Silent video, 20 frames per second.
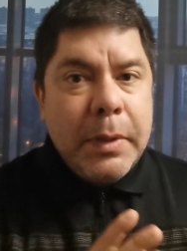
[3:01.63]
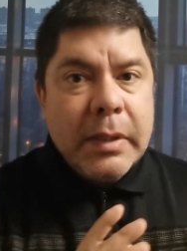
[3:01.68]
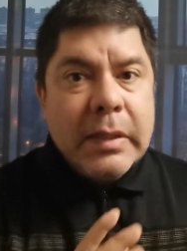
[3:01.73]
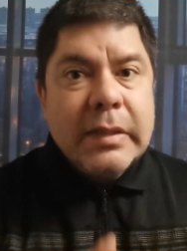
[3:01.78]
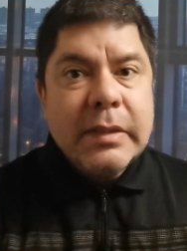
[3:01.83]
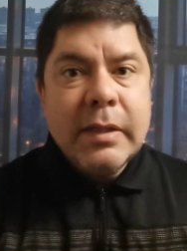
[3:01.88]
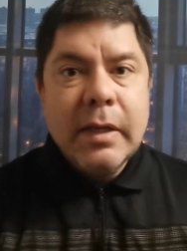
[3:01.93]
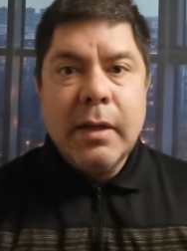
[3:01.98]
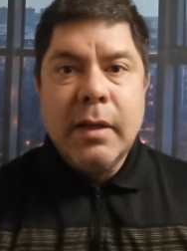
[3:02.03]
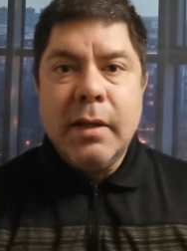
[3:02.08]

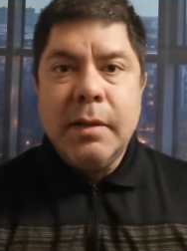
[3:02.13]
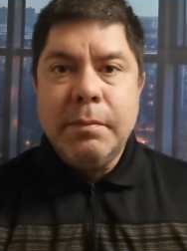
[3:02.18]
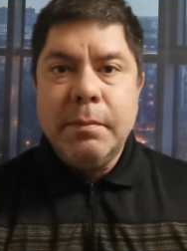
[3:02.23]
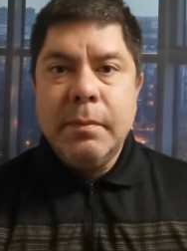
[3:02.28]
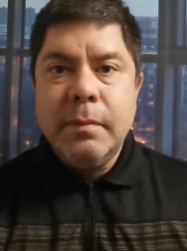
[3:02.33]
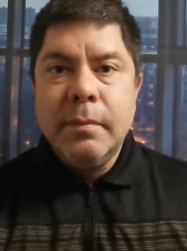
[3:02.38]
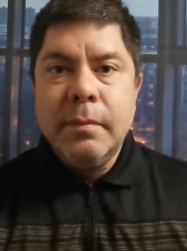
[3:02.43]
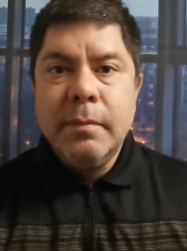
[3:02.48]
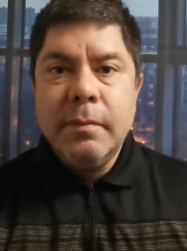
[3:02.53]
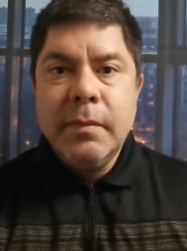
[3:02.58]
big time.
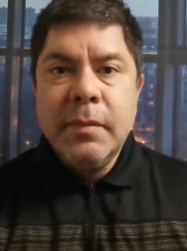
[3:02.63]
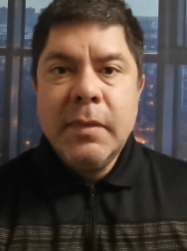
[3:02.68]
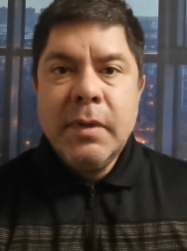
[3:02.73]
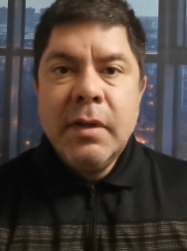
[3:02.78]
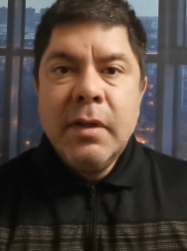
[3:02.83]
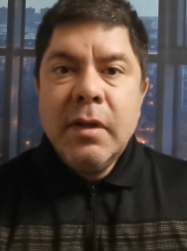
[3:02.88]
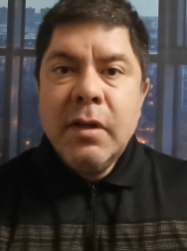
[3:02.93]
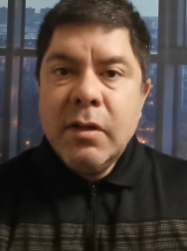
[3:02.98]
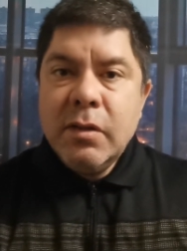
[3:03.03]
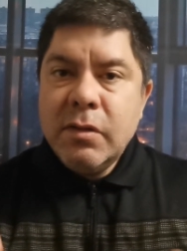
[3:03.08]

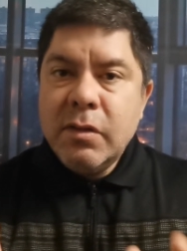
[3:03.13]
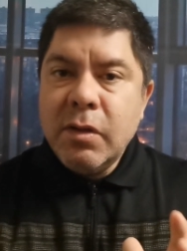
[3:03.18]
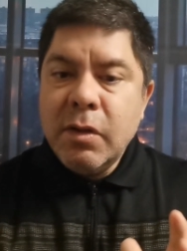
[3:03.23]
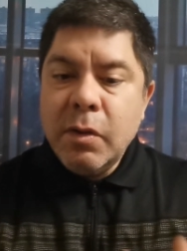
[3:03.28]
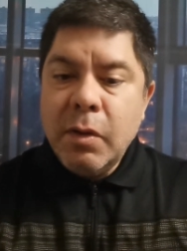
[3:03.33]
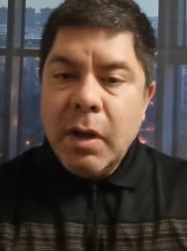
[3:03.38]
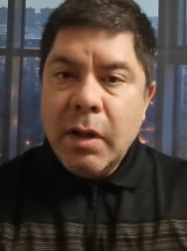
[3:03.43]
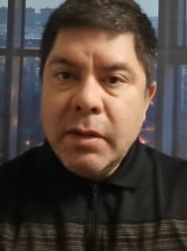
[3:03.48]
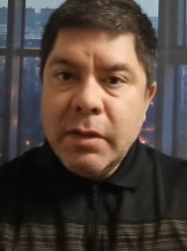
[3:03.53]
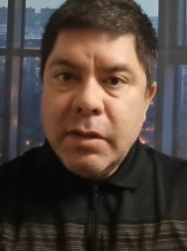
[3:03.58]

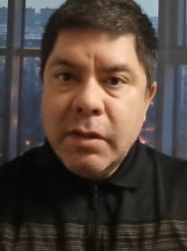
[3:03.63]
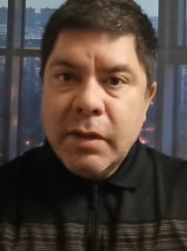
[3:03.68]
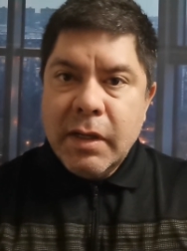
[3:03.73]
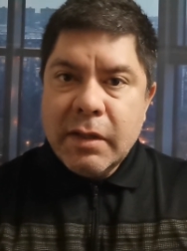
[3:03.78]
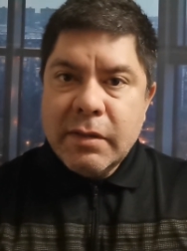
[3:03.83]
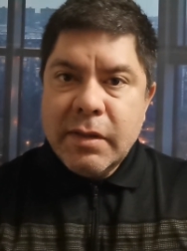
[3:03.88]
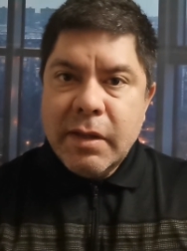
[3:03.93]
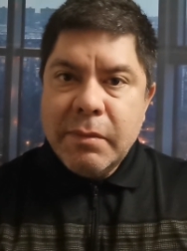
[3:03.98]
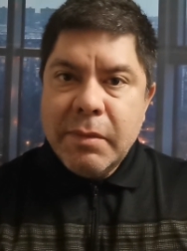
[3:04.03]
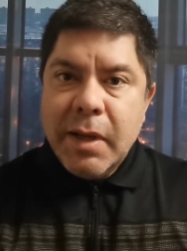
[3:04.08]
So until
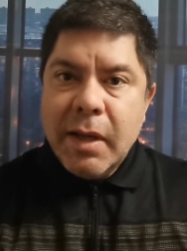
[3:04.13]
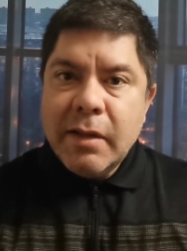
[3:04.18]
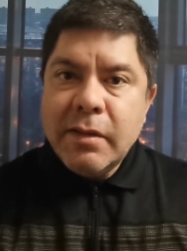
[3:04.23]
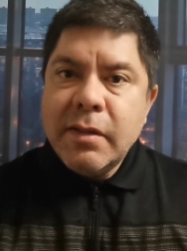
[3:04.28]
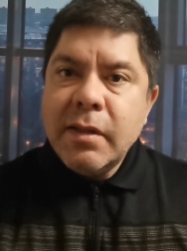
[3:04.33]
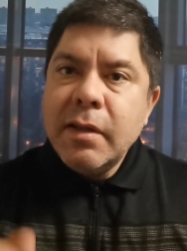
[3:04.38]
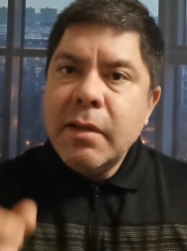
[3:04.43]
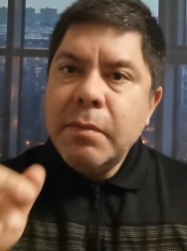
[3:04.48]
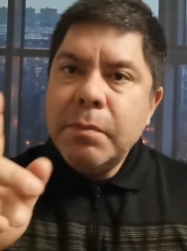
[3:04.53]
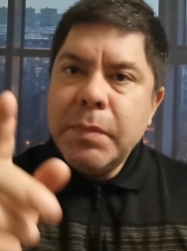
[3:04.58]
next time,
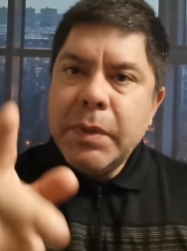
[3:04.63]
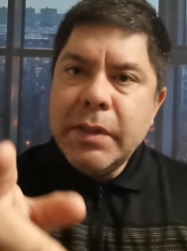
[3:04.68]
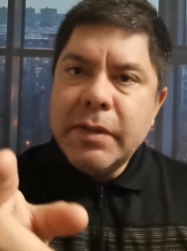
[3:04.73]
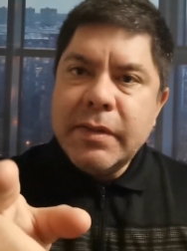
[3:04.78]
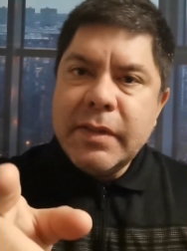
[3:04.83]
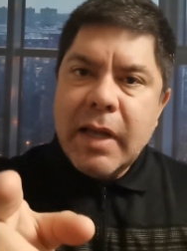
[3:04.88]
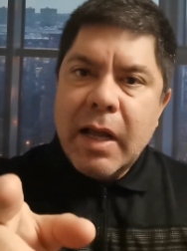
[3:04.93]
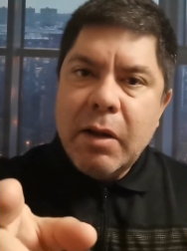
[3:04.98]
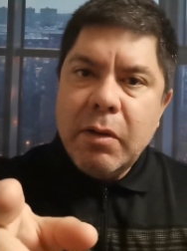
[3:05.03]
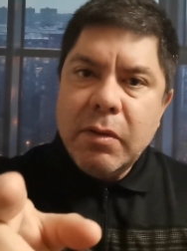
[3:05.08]
guys,
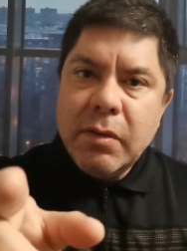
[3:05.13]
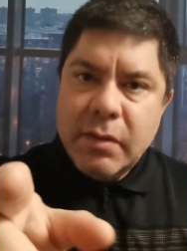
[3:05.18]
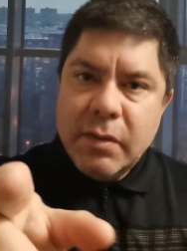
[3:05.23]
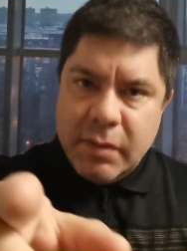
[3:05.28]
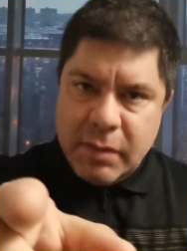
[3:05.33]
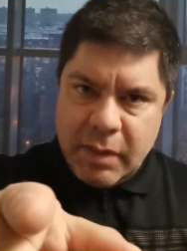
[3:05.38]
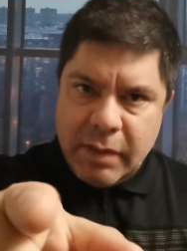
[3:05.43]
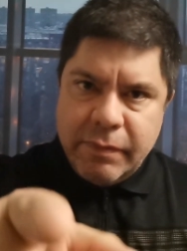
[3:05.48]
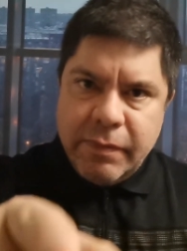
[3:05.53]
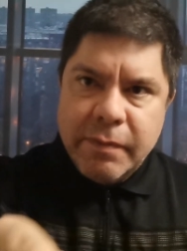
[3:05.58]
peace out,
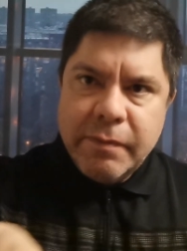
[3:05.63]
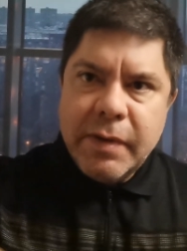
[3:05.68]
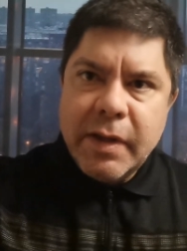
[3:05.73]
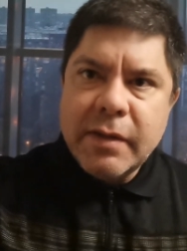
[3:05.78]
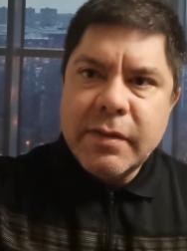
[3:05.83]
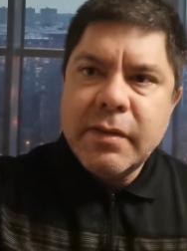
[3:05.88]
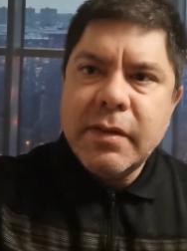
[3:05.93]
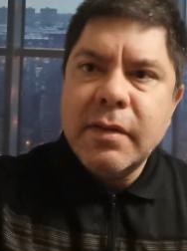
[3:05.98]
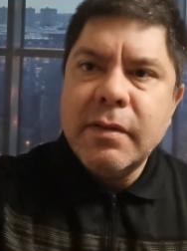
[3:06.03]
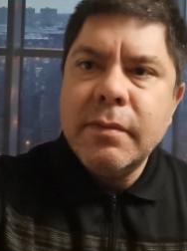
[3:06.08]
safe
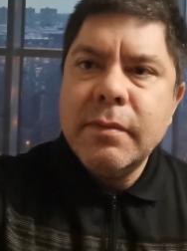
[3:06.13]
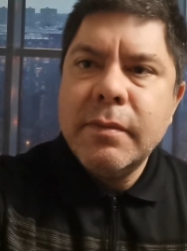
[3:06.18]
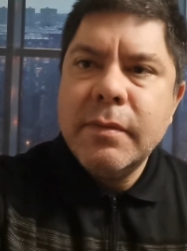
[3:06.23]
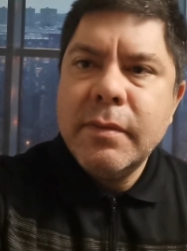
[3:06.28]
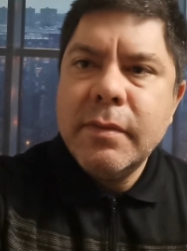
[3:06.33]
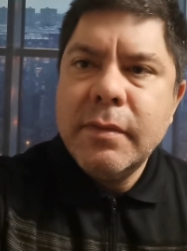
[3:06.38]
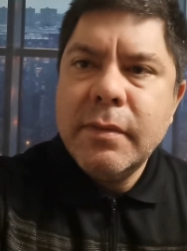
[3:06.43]
investing.